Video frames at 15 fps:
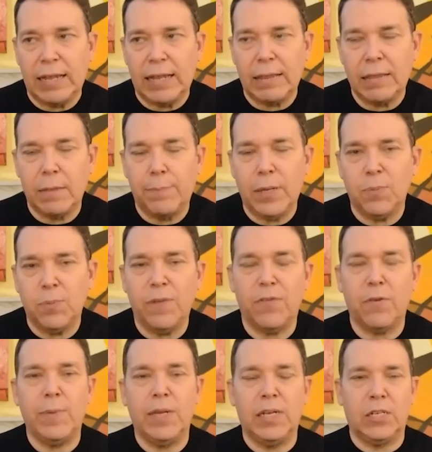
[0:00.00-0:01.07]
and uh, the best way
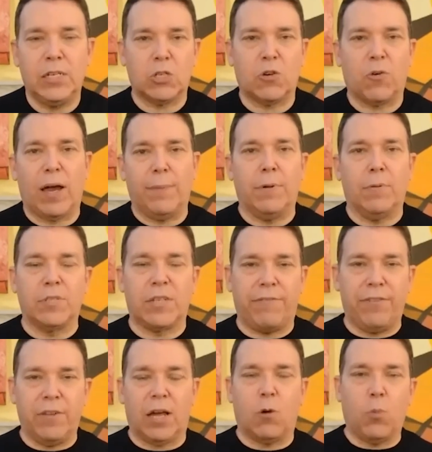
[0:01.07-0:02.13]
for me to describe it was i
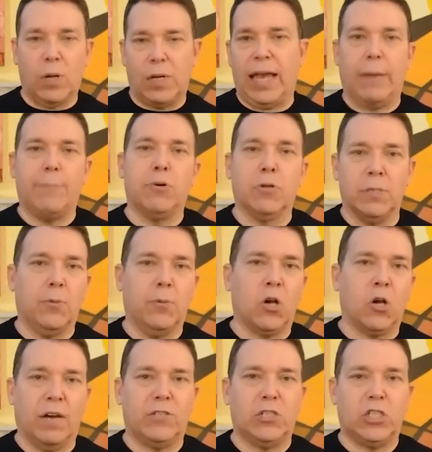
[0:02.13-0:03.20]
feel like one day i pulled the
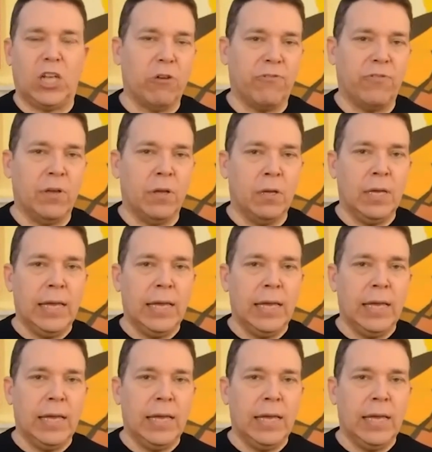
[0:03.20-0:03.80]
book off a shelf